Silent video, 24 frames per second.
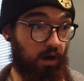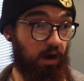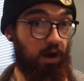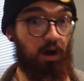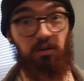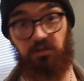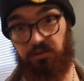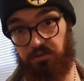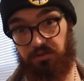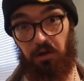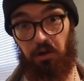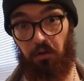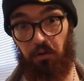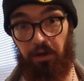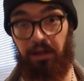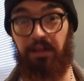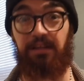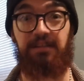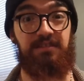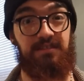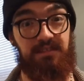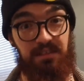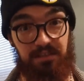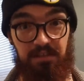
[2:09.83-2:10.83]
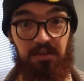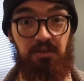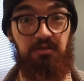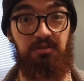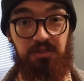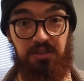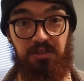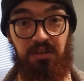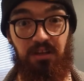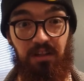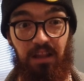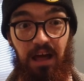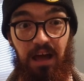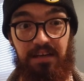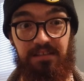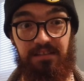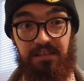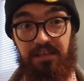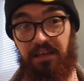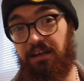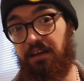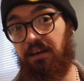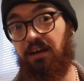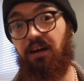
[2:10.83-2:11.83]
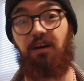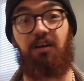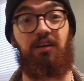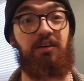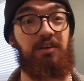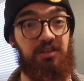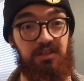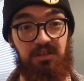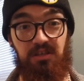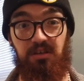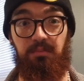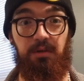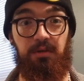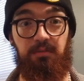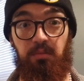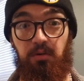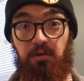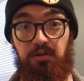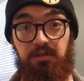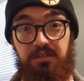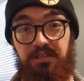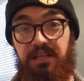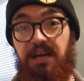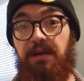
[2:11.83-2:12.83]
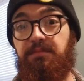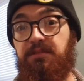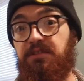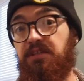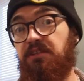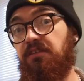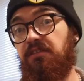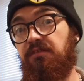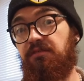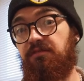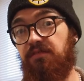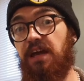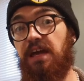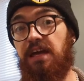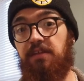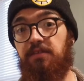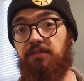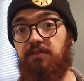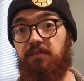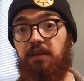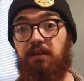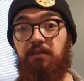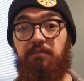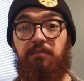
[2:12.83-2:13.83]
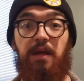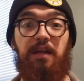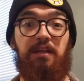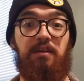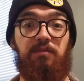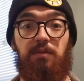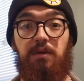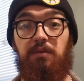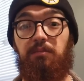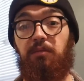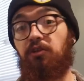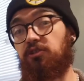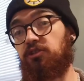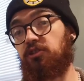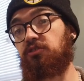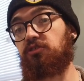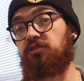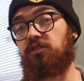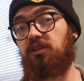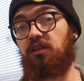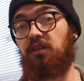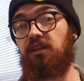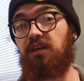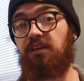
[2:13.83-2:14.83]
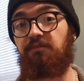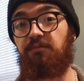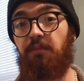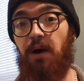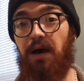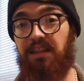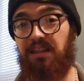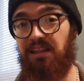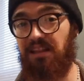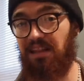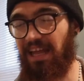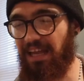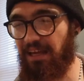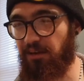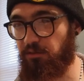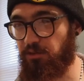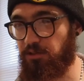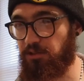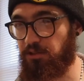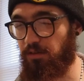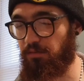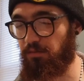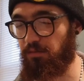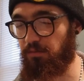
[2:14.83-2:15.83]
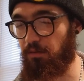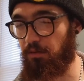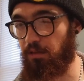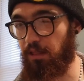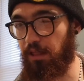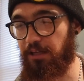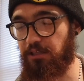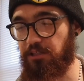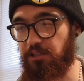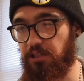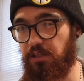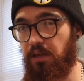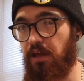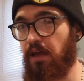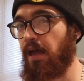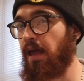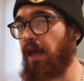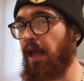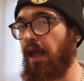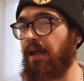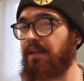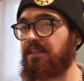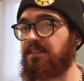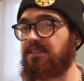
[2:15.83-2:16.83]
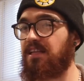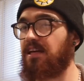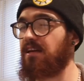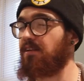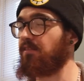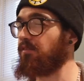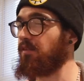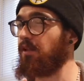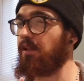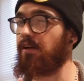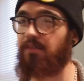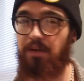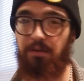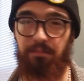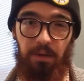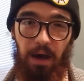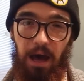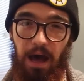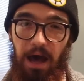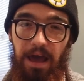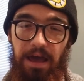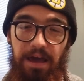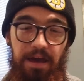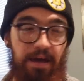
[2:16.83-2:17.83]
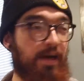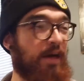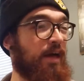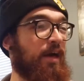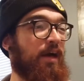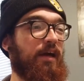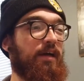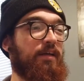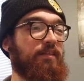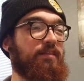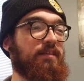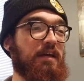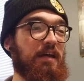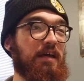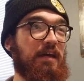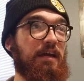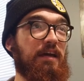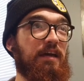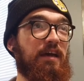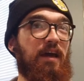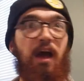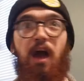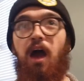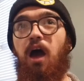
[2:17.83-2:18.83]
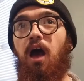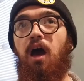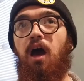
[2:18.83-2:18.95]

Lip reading: also institutionalizing human perception of faith. And many people choose to live by the language of religion instead of living by the